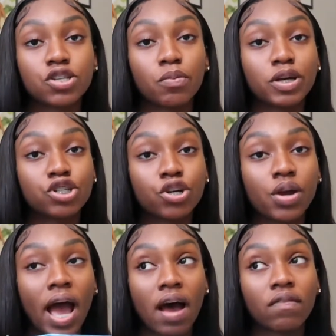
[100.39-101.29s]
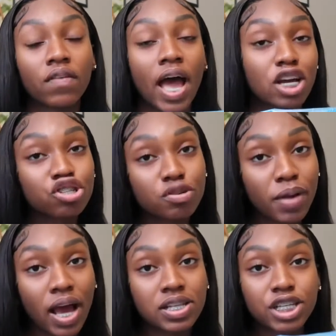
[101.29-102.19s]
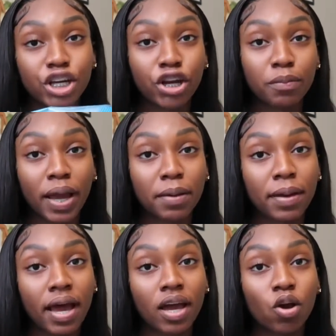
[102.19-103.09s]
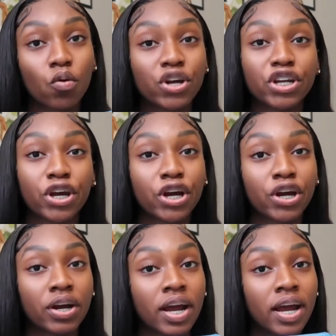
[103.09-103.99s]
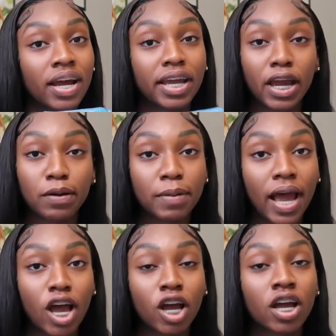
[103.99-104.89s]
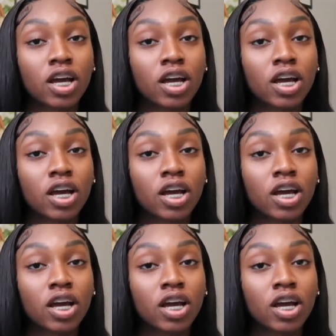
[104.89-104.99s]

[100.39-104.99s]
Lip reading: So make sure you have extra masks in your backpack or your care pack,